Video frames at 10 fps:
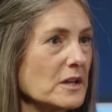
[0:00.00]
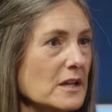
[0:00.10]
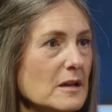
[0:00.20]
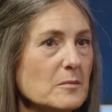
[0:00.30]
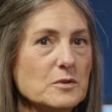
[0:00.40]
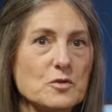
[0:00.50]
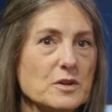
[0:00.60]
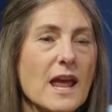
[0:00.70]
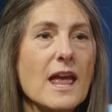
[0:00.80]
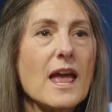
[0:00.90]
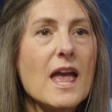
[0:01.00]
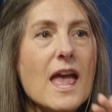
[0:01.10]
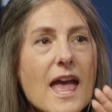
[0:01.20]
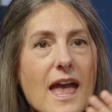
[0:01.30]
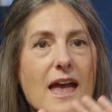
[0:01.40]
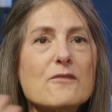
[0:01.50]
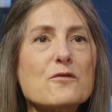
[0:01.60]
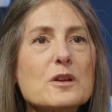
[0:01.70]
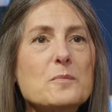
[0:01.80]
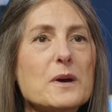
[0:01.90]
him, and
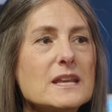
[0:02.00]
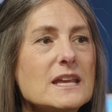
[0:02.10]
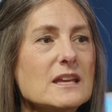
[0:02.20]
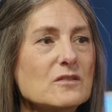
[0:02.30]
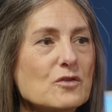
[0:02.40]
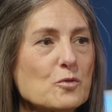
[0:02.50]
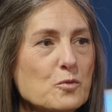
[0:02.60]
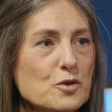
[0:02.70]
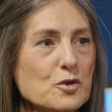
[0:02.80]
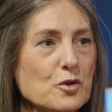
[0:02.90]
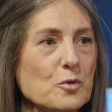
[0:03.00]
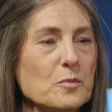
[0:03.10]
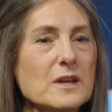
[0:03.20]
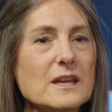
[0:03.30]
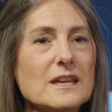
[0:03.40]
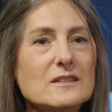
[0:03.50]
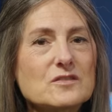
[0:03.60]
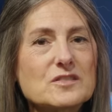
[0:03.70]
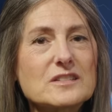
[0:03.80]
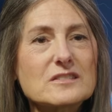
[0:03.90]
everybody in the room
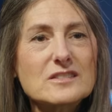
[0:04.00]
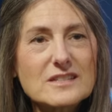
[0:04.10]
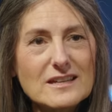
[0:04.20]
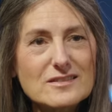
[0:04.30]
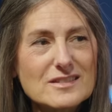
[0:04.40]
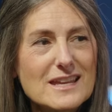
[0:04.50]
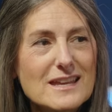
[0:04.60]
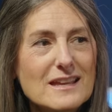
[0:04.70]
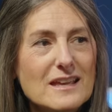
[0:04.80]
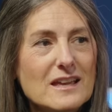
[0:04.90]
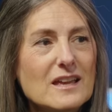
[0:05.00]
is discussing